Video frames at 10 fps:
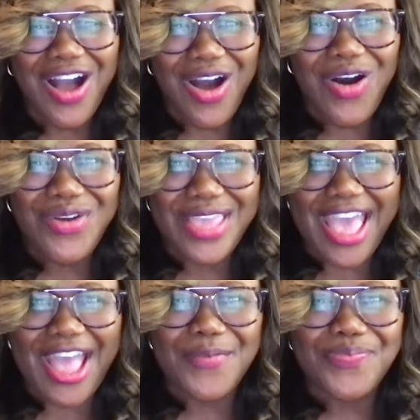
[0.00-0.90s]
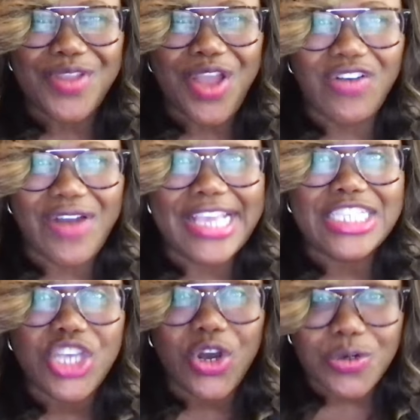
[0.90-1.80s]
Okay. All right.
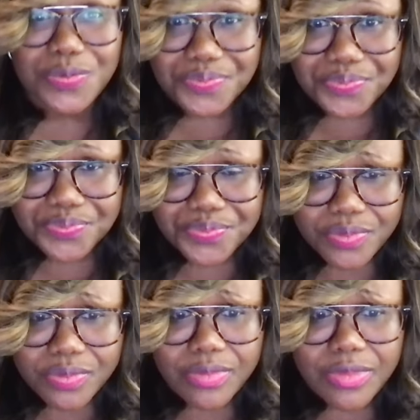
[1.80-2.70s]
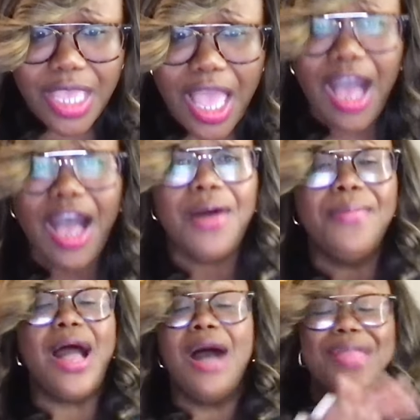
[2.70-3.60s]
So
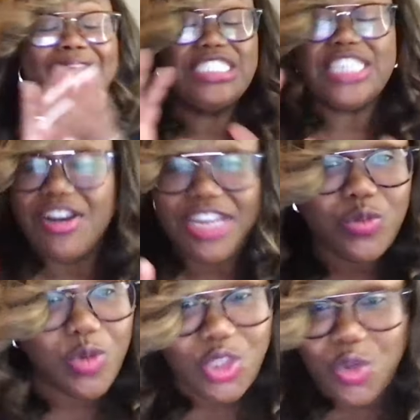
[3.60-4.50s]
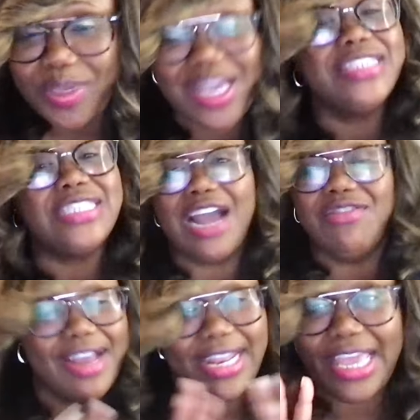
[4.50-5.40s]
um, I'm not sharing this with you because I
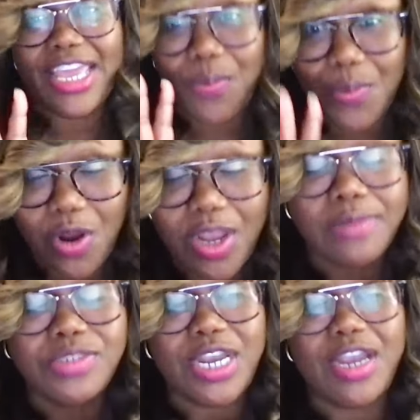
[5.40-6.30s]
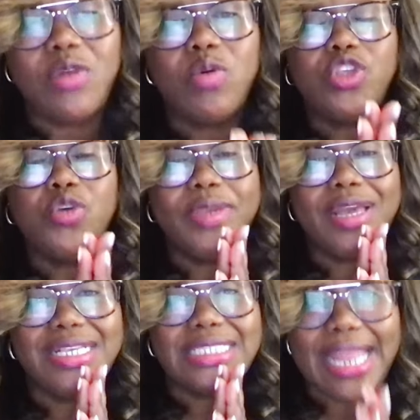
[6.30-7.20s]
read it in a book. I'm sharing it with you
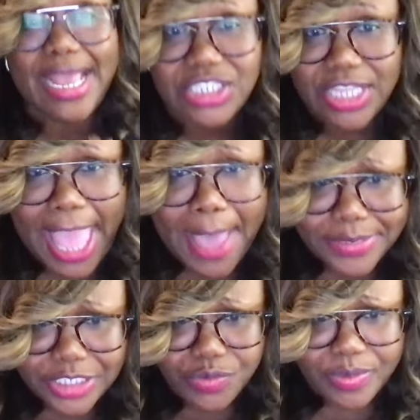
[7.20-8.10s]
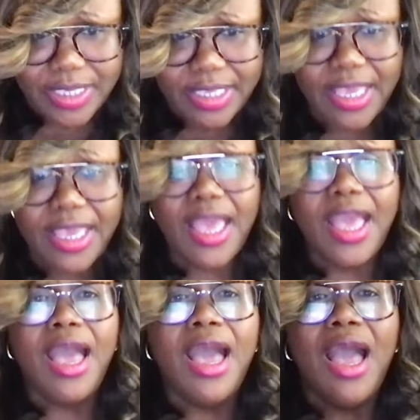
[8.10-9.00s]
because it actually happened to me.
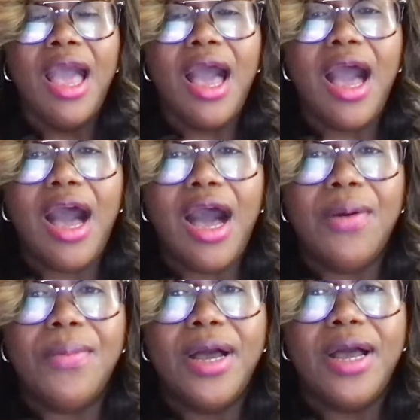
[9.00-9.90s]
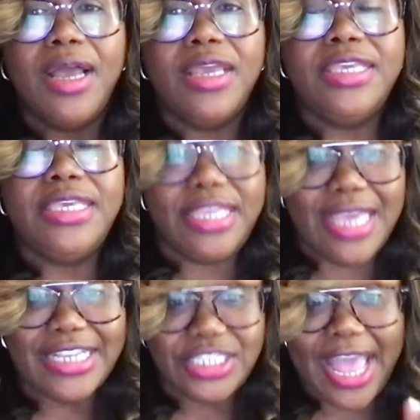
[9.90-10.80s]
Um,
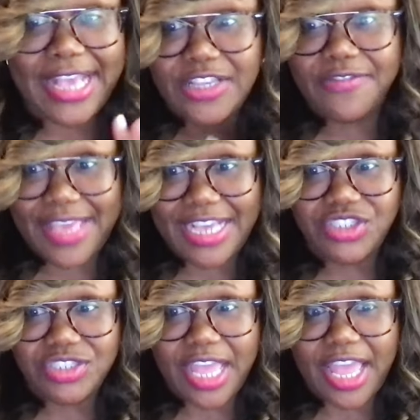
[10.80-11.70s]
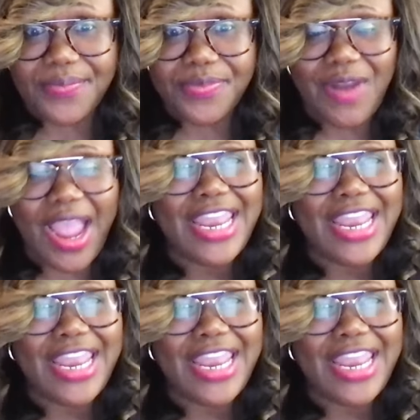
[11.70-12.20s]
yes, as of yesterday, right?